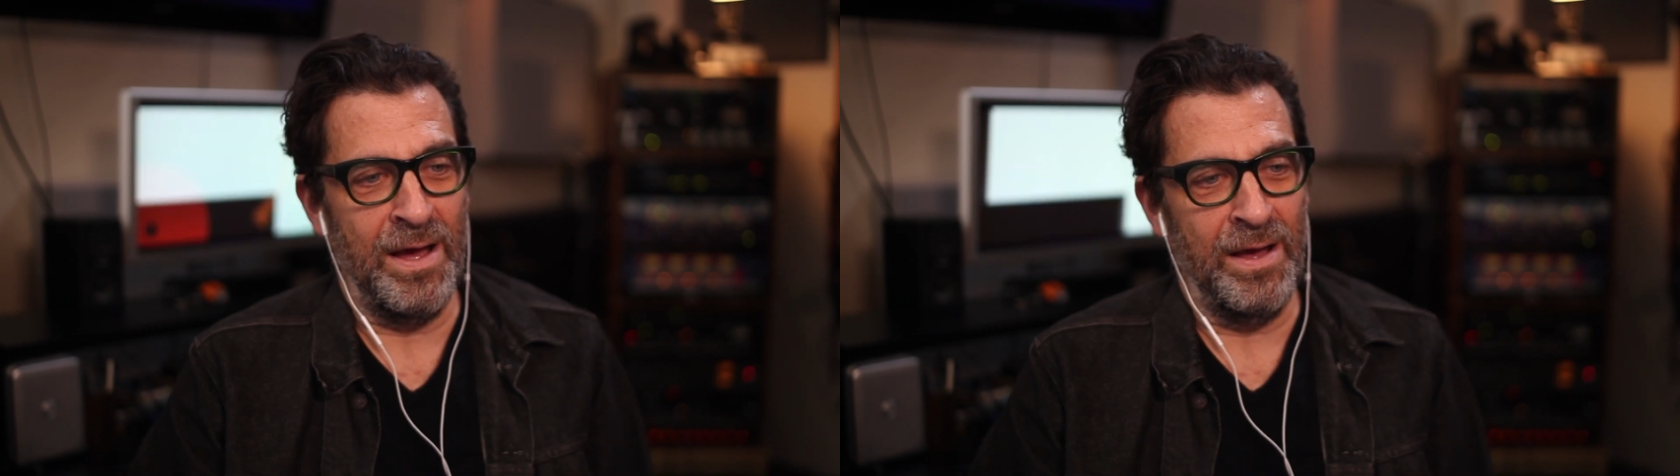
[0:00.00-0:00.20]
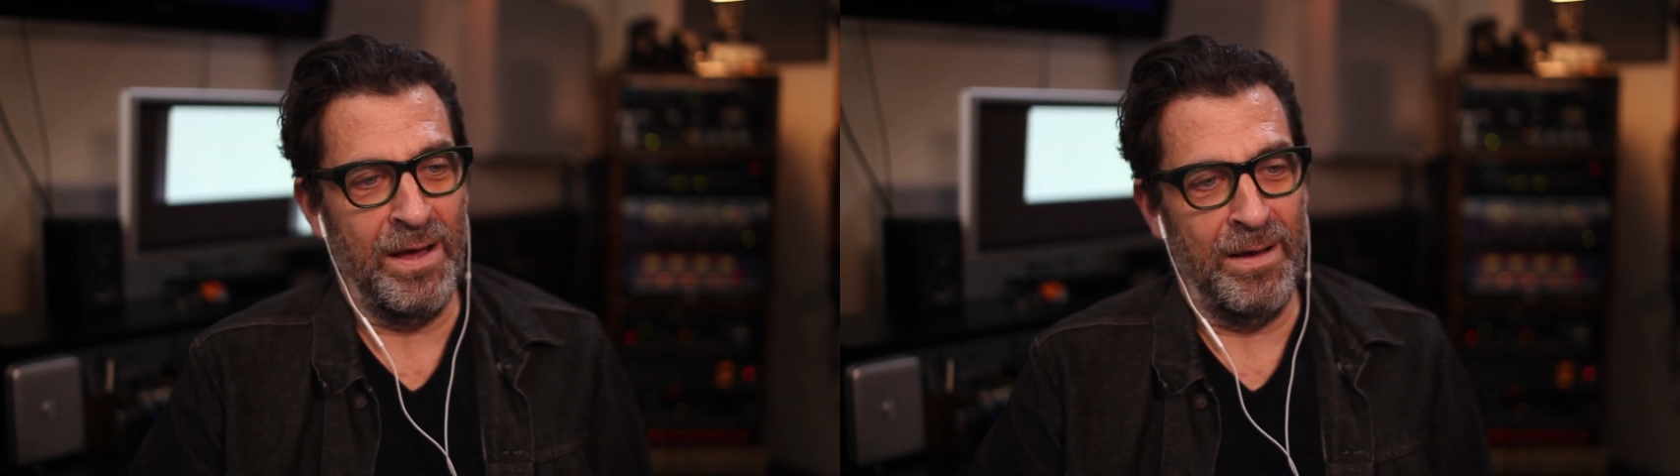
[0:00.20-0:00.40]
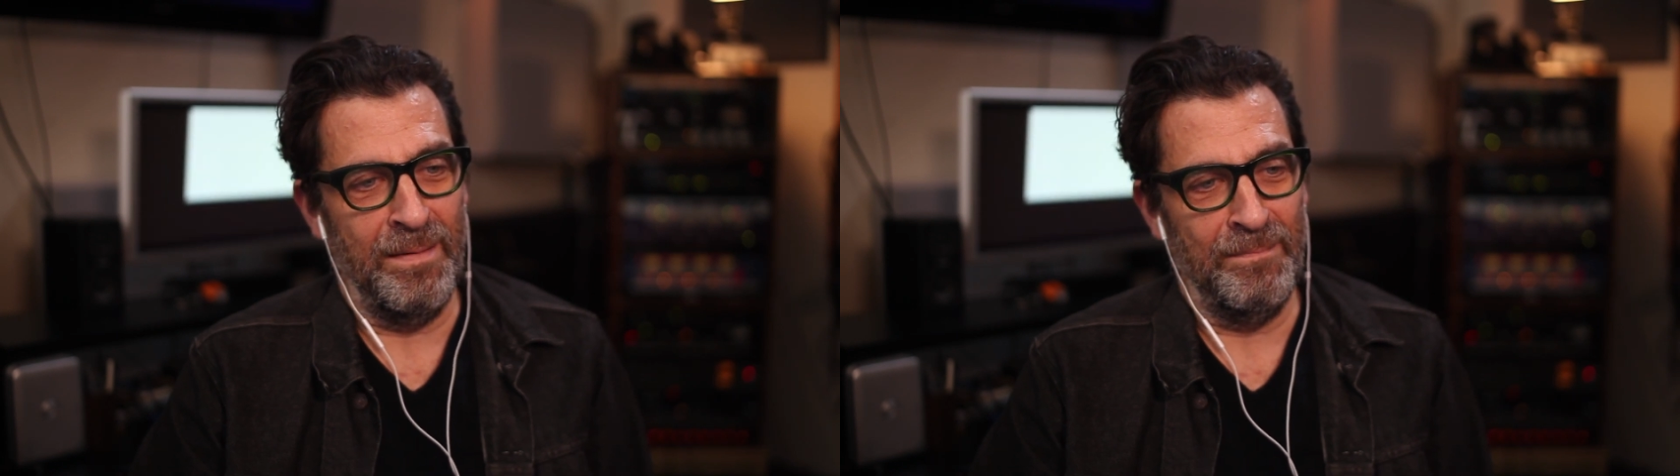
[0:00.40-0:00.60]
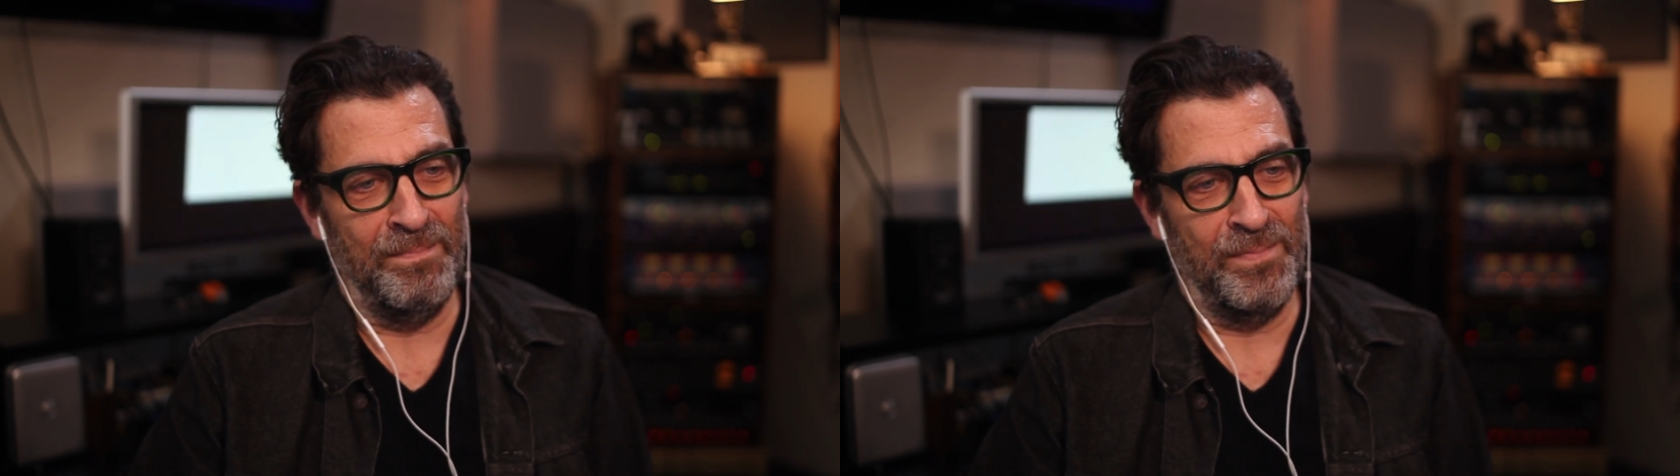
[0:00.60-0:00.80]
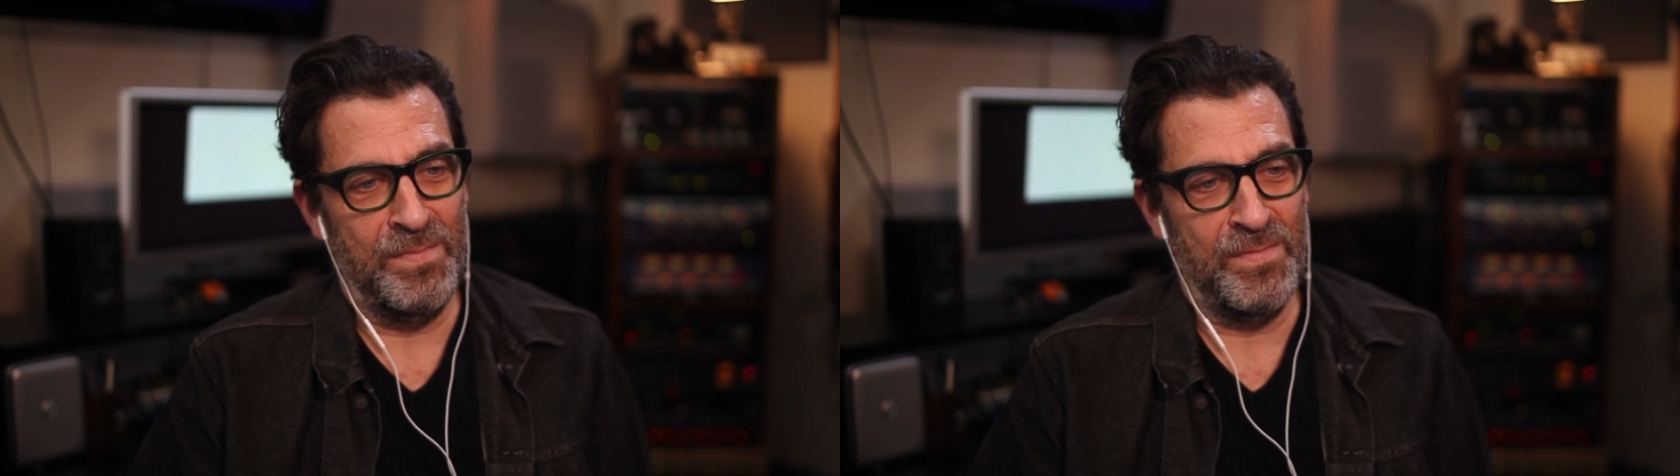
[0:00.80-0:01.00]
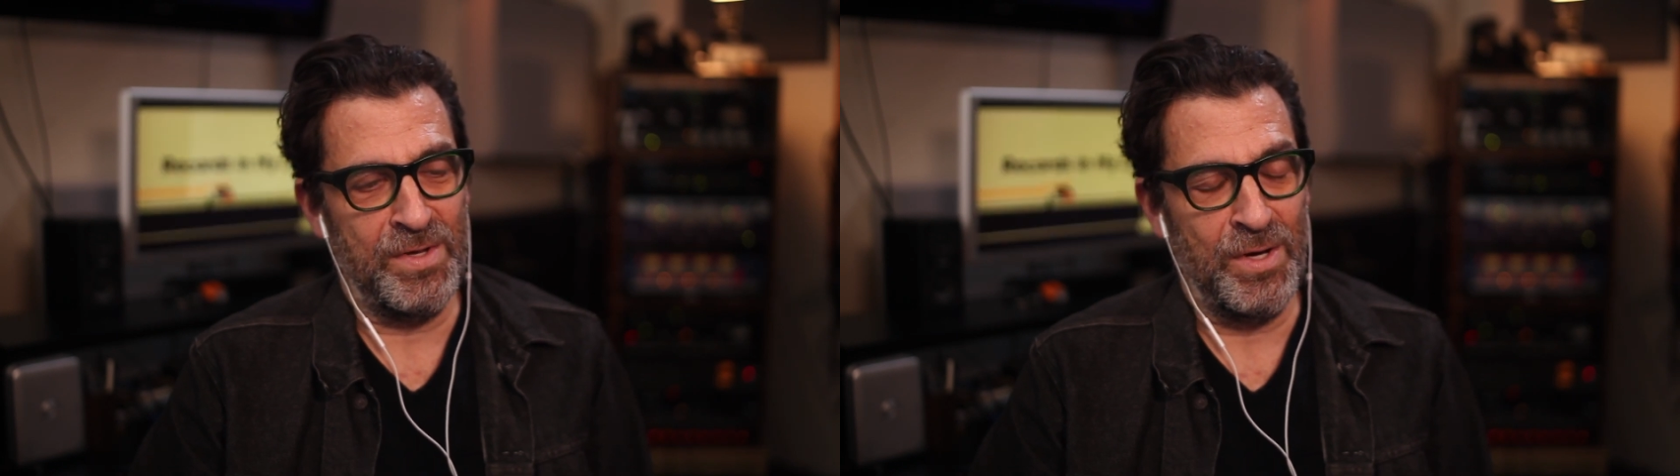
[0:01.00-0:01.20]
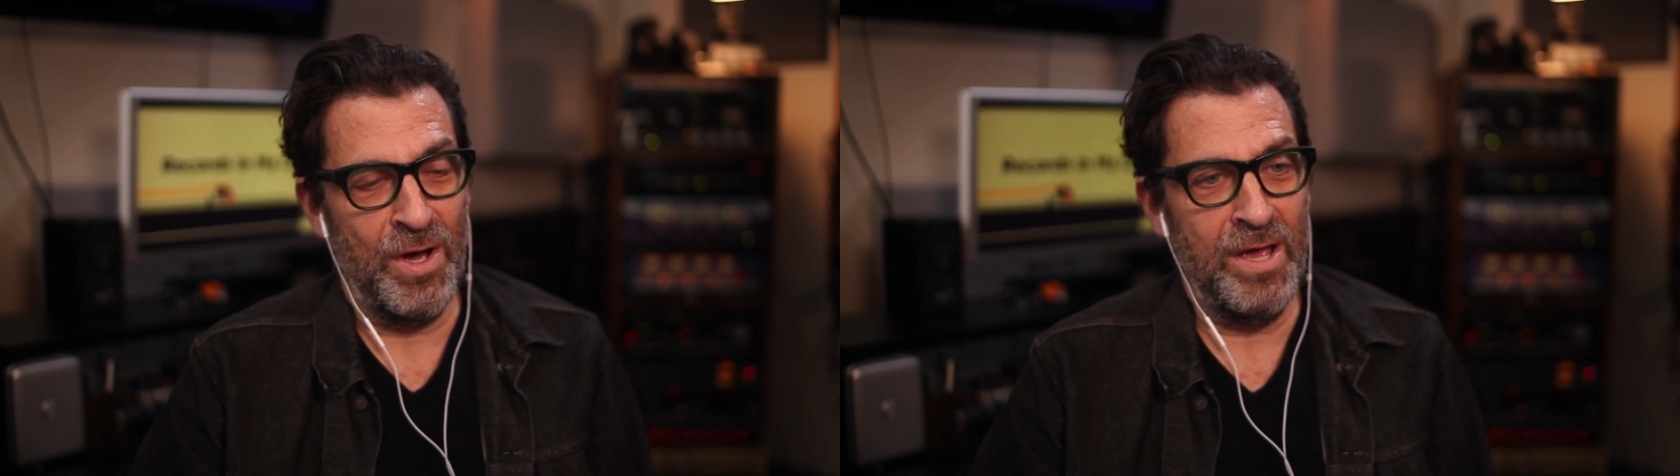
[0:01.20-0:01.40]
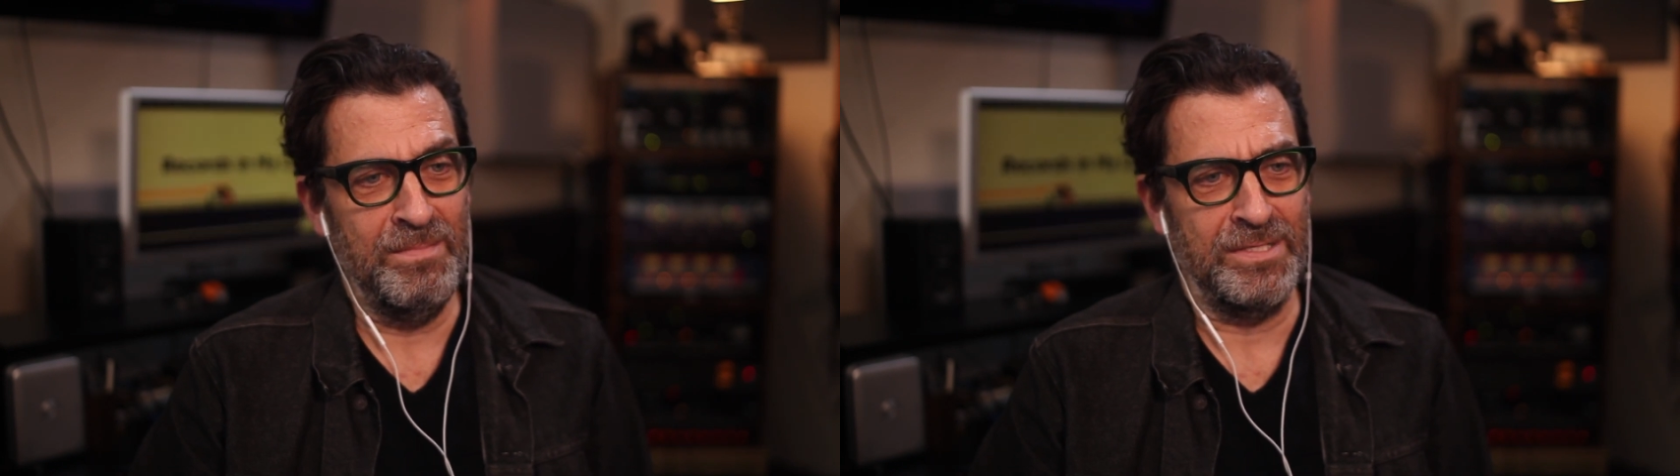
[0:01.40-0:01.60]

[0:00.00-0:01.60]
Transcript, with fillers: um, time.